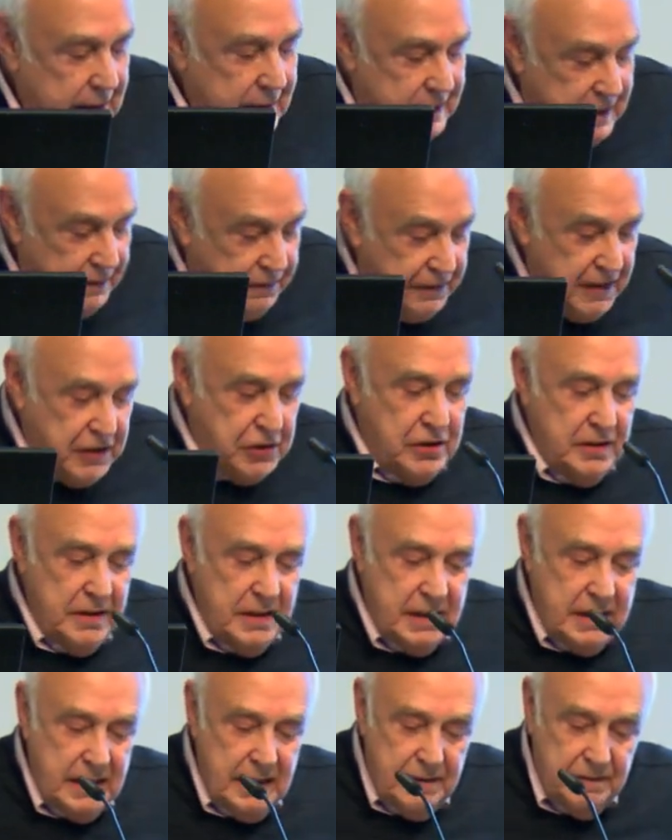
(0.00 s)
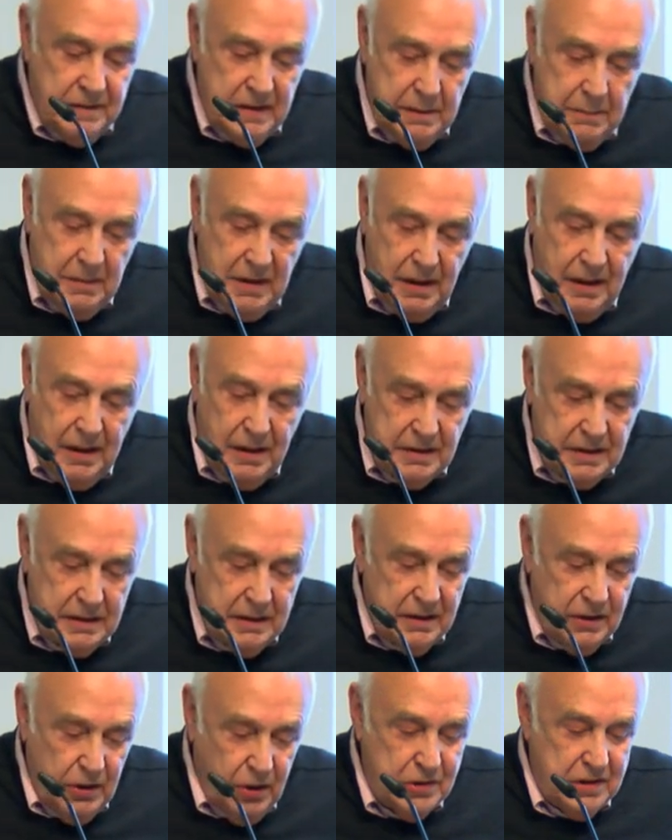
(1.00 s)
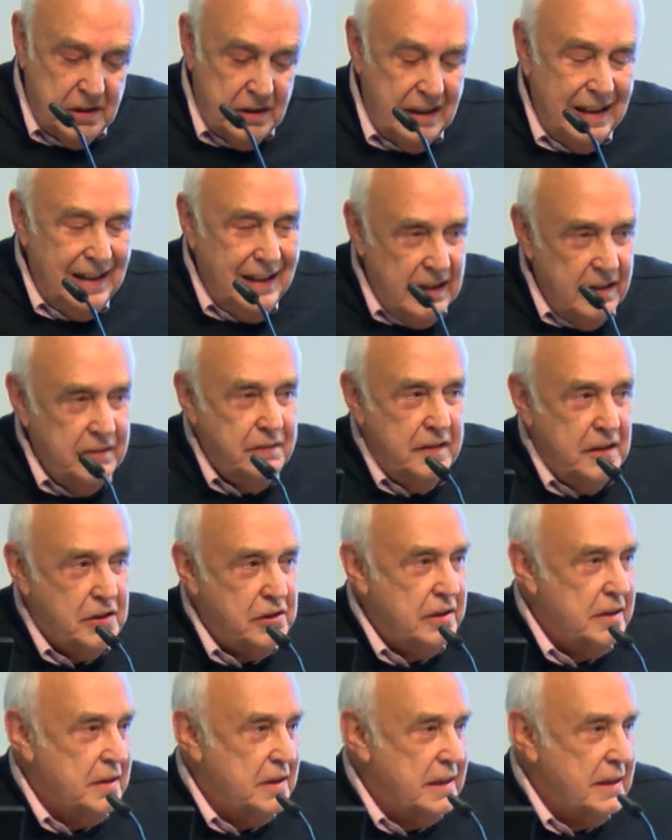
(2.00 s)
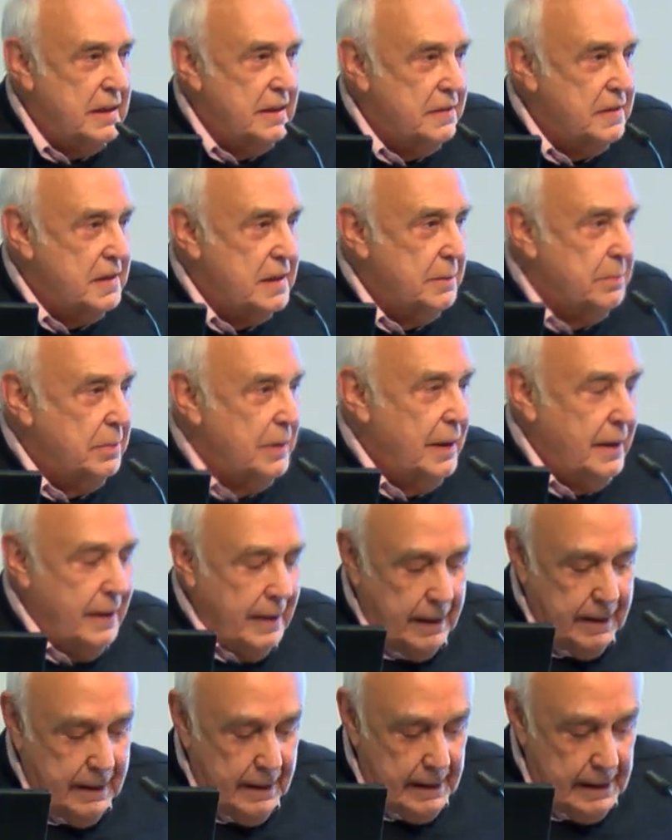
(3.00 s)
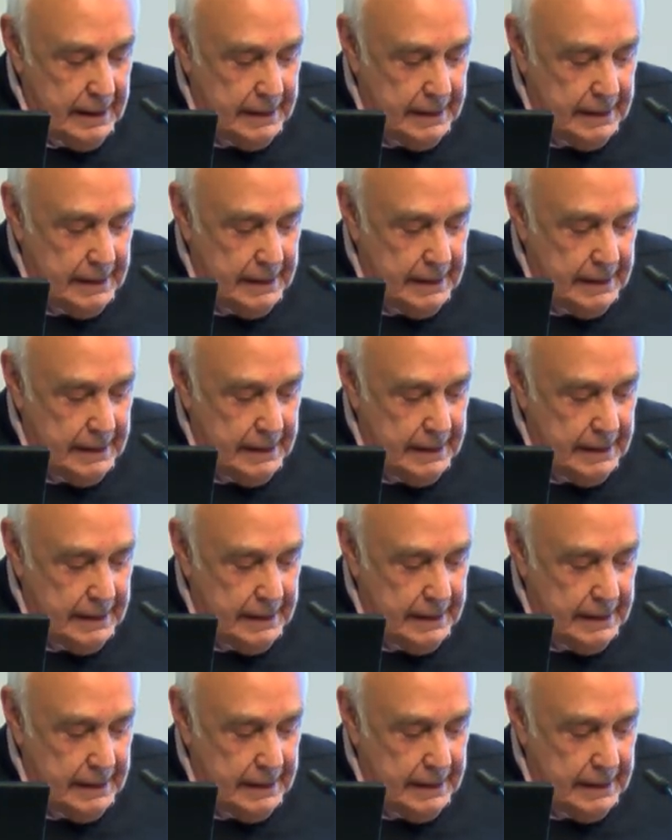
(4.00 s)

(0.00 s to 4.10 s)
Deficiency of demand, not inefficiency of supply.